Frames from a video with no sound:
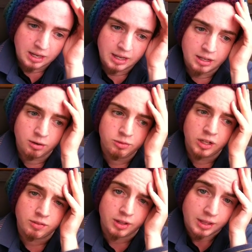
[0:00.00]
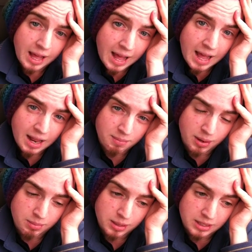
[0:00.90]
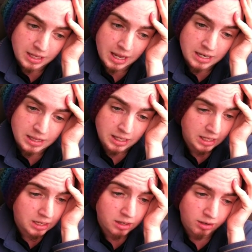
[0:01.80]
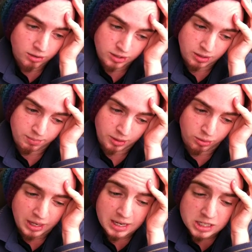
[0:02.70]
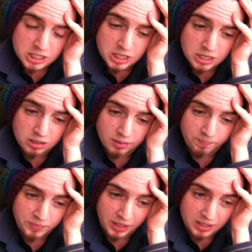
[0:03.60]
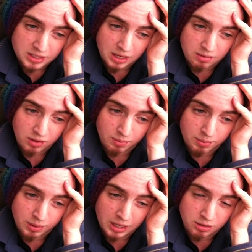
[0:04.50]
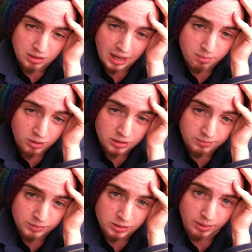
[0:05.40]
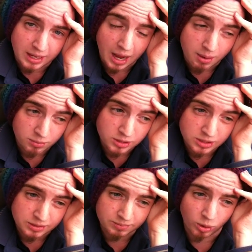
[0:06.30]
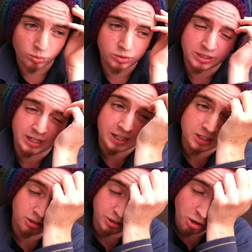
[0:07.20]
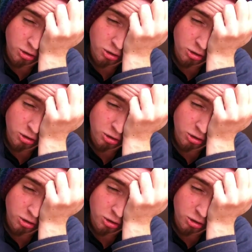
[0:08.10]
And then hopefully after that, maybe at the end of the year or next year, I can save up and buy a new camera, because my camera's old, and then I can sell the